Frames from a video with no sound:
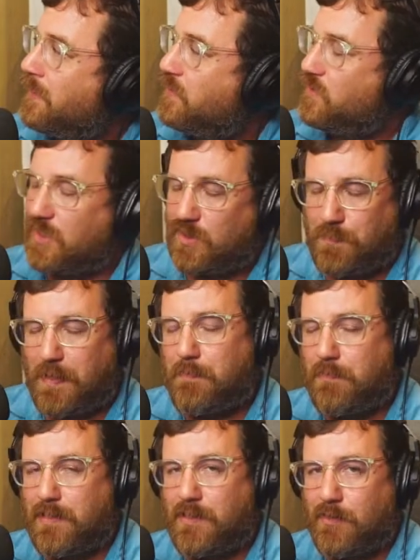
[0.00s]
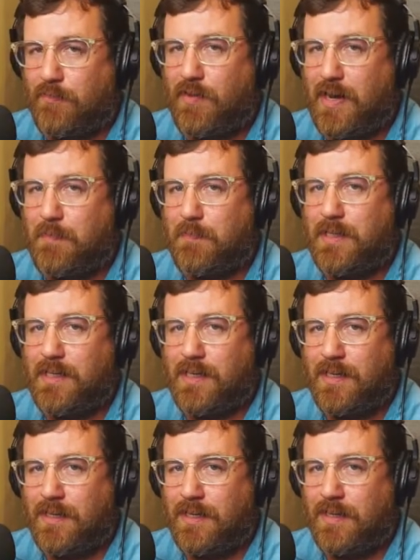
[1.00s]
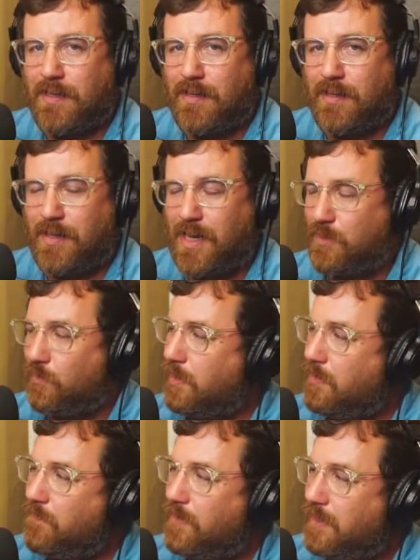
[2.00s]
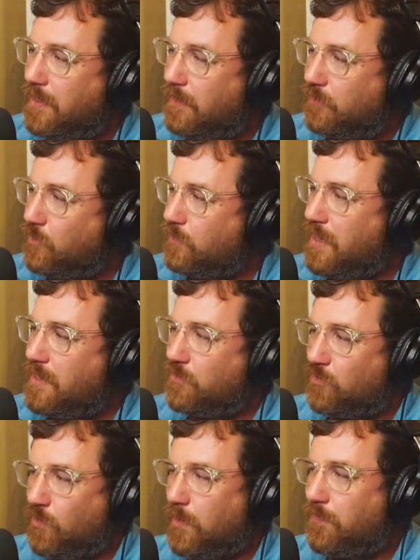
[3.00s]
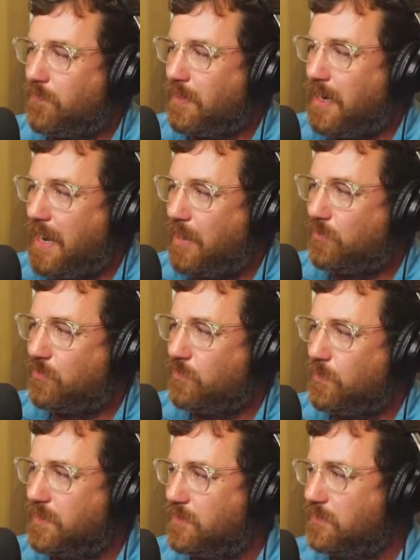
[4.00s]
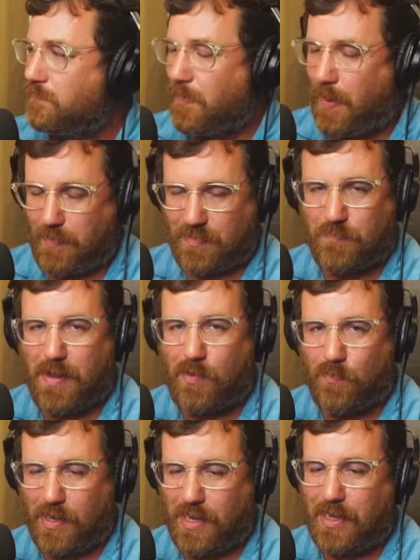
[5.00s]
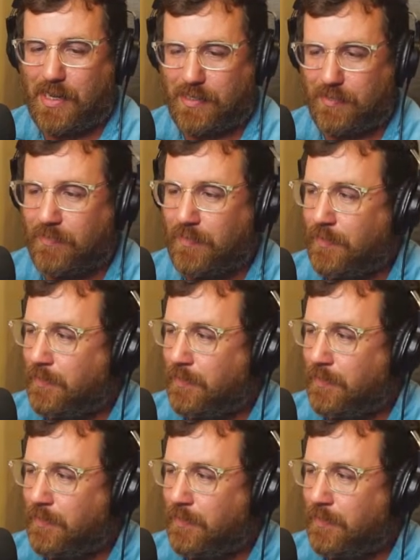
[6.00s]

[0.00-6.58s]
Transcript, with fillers: six people in your family and you live in a 2,000 square foot house, which is it's about what I got here.